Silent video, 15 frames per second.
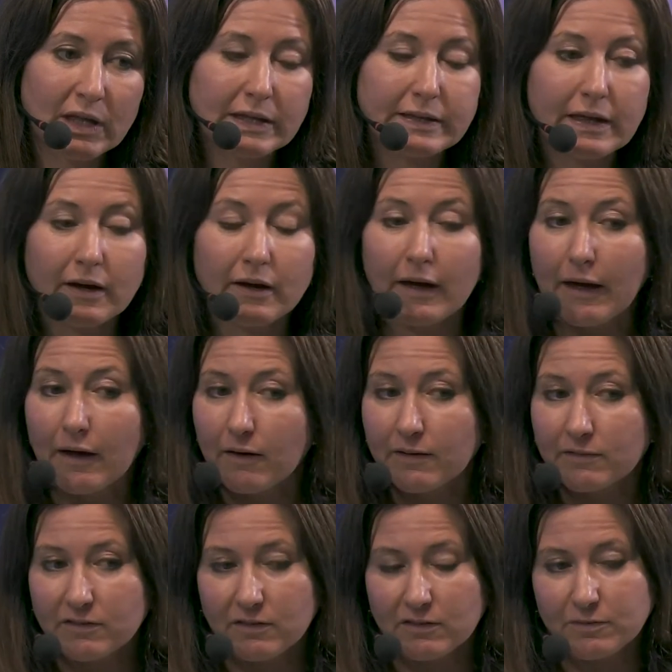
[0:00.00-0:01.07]
Yeah.
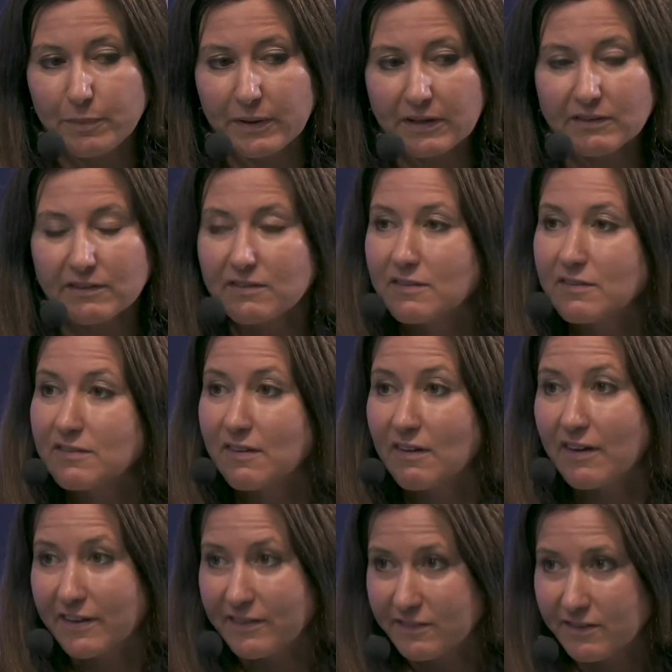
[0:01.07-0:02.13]
Speaking as a
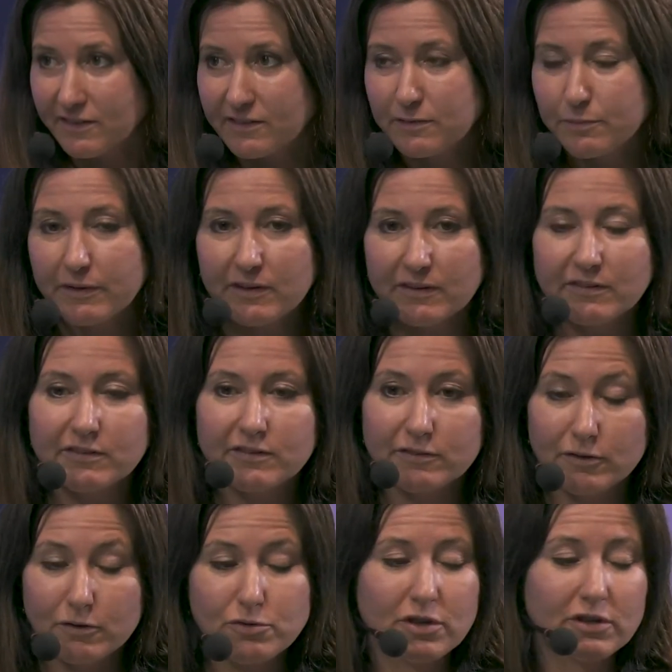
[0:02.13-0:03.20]
scientist, speaking as a
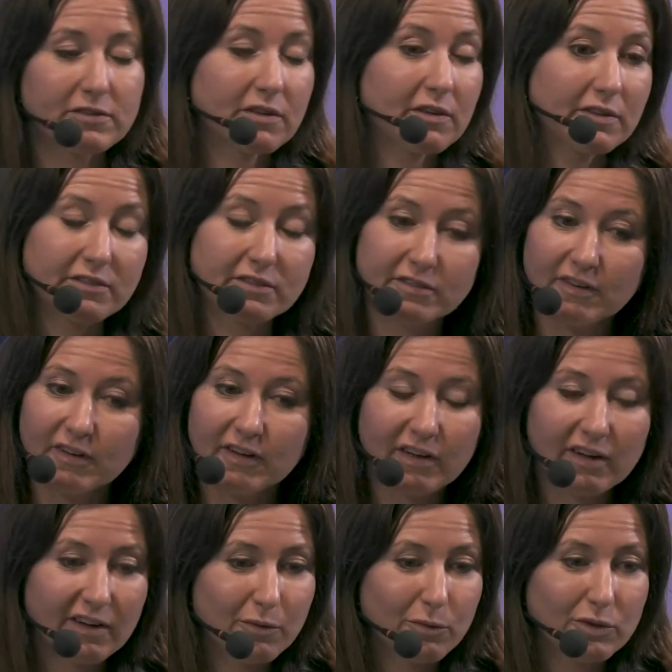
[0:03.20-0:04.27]
social scientist,
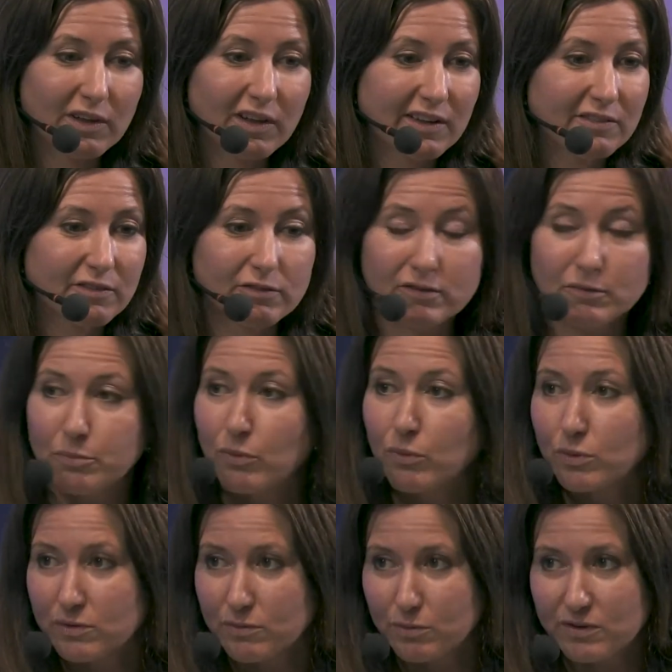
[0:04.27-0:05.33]
I would like to
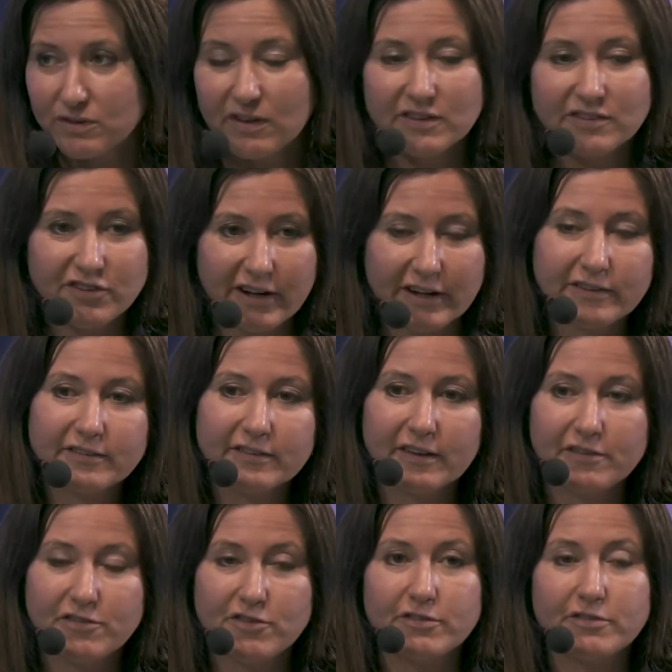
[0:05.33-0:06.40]
support what Andrey
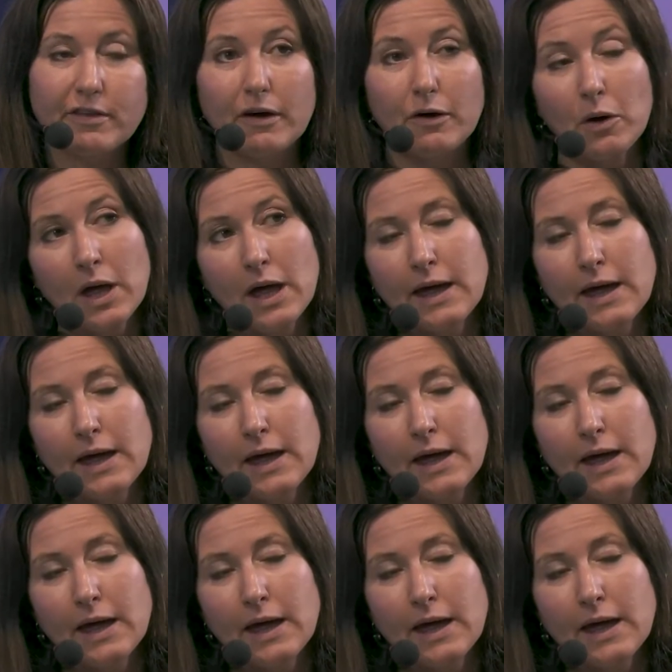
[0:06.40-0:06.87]
said just now.